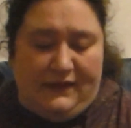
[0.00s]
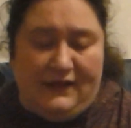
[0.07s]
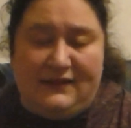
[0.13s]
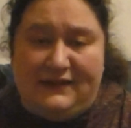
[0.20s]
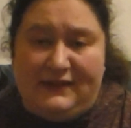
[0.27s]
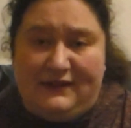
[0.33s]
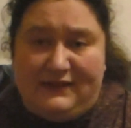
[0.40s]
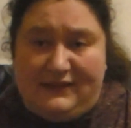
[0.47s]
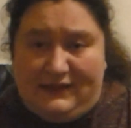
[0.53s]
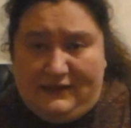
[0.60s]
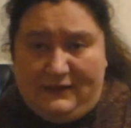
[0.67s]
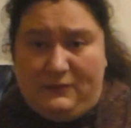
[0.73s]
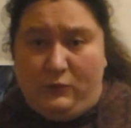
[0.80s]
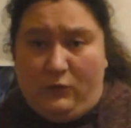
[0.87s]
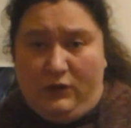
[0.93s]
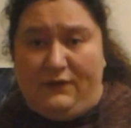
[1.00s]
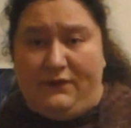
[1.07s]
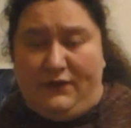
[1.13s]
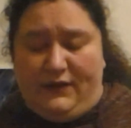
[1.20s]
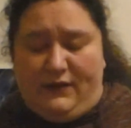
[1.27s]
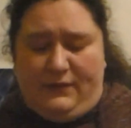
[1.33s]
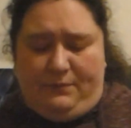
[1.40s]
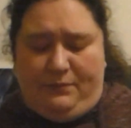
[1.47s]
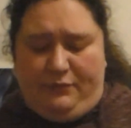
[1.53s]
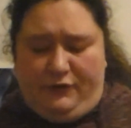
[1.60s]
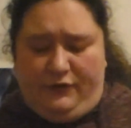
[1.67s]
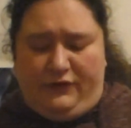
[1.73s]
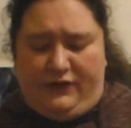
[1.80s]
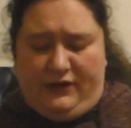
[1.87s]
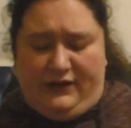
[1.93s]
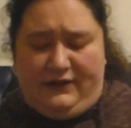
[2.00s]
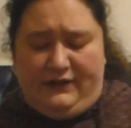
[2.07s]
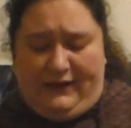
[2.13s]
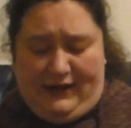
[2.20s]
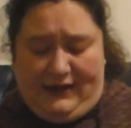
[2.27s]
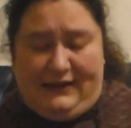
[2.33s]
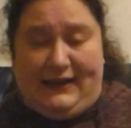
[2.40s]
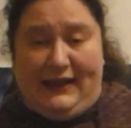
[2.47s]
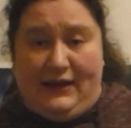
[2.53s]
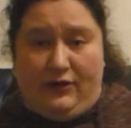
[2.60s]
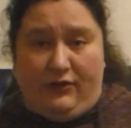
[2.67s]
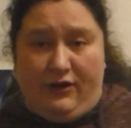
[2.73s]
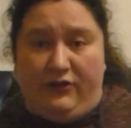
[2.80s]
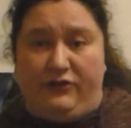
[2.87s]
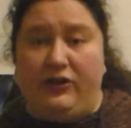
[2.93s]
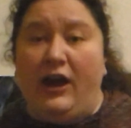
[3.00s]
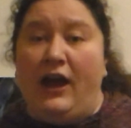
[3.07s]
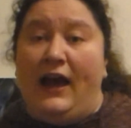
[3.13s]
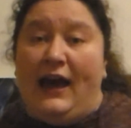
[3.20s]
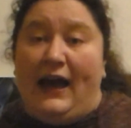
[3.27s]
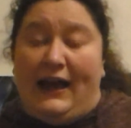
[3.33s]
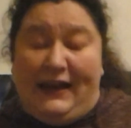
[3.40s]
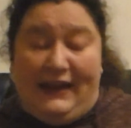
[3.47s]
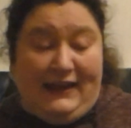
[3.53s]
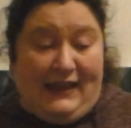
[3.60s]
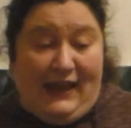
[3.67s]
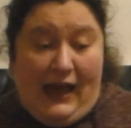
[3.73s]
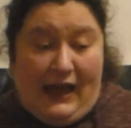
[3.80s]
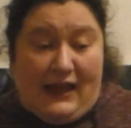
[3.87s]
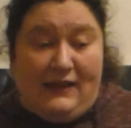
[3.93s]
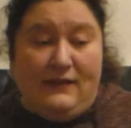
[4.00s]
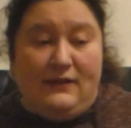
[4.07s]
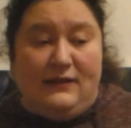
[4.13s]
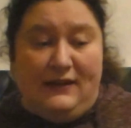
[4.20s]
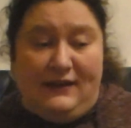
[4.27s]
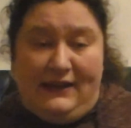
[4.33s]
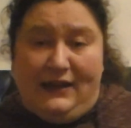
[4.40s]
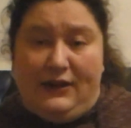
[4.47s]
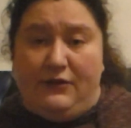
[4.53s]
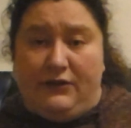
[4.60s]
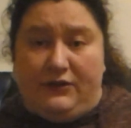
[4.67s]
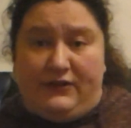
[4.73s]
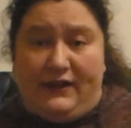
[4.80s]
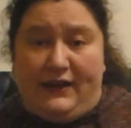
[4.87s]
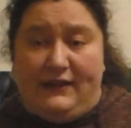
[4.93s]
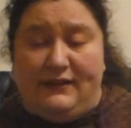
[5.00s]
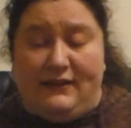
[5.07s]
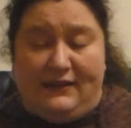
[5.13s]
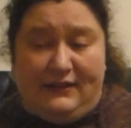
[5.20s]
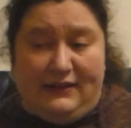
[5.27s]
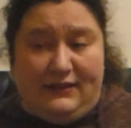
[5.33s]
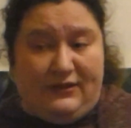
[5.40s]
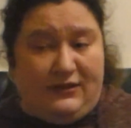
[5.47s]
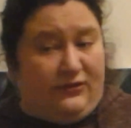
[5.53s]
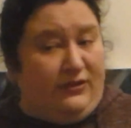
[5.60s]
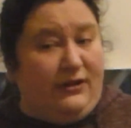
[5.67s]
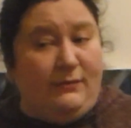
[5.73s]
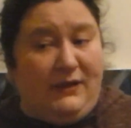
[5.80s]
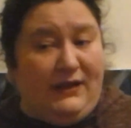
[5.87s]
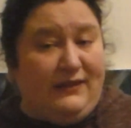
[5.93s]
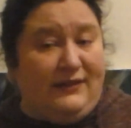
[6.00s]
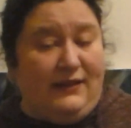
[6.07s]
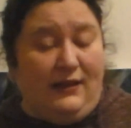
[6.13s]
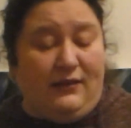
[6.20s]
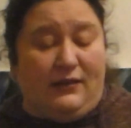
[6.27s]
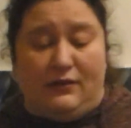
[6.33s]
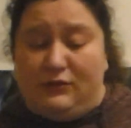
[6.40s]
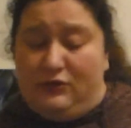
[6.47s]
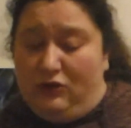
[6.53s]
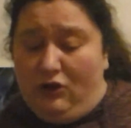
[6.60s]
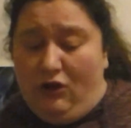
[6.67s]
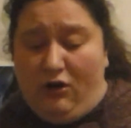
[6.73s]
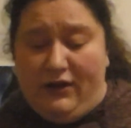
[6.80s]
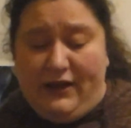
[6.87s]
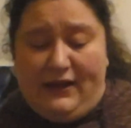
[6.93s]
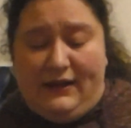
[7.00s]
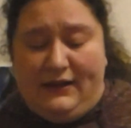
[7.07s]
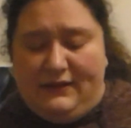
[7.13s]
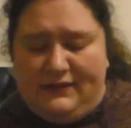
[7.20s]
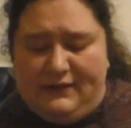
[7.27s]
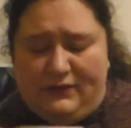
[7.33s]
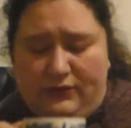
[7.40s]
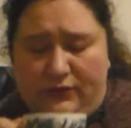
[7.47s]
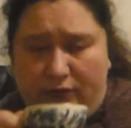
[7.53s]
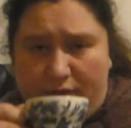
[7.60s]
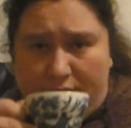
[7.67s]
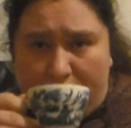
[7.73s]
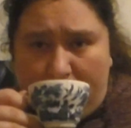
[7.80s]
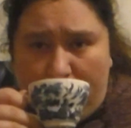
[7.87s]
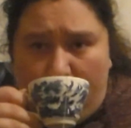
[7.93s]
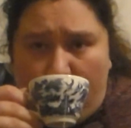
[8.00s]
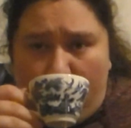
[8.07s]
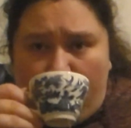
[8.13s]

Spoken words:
this is one of the brews that contain licorice, and again the licorice taste is extremely subtle. Not getting this at all.